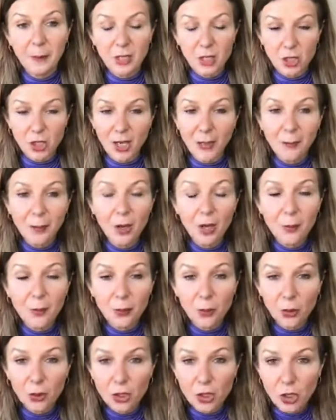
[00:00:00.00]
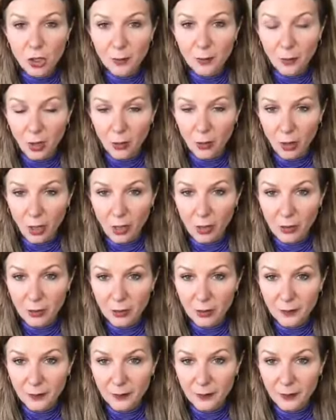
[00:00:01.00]
But jump on board
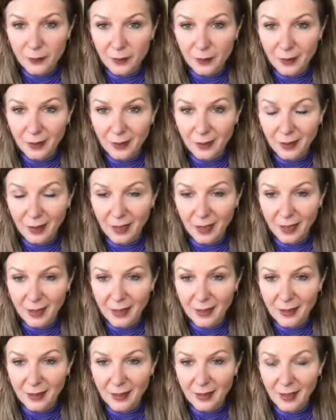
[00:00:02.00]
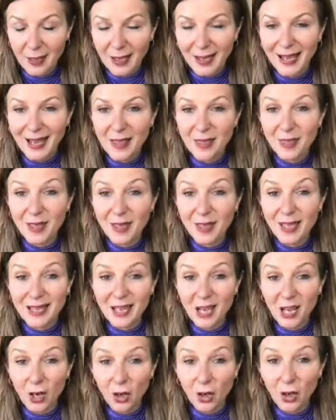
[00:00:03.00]
tomorrow, okay? And
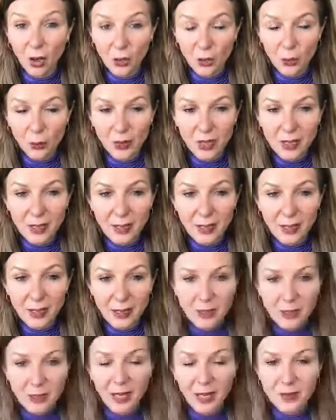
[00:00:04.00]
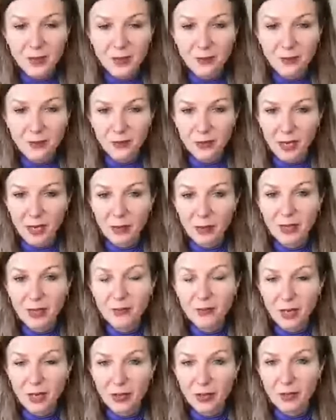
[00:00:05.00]
then on the weekend, we have some very,
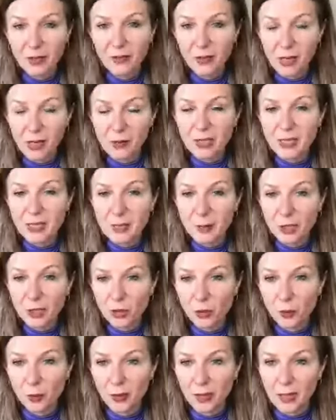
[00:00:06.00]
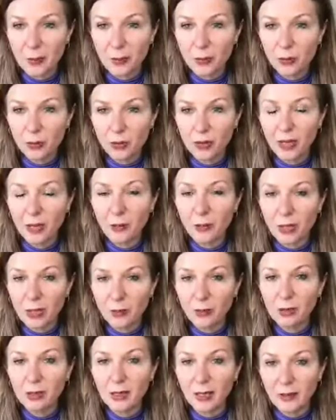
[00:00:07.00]
very, very special people that
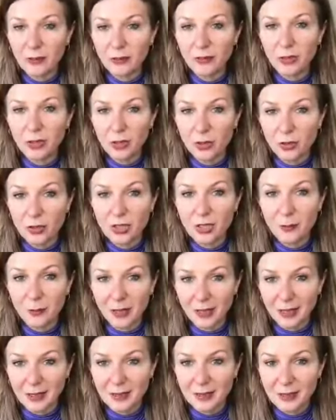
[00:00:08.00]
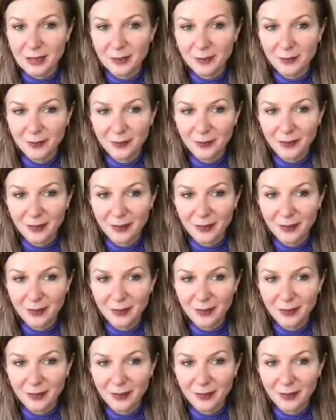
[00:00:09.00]
we would love for you to meet.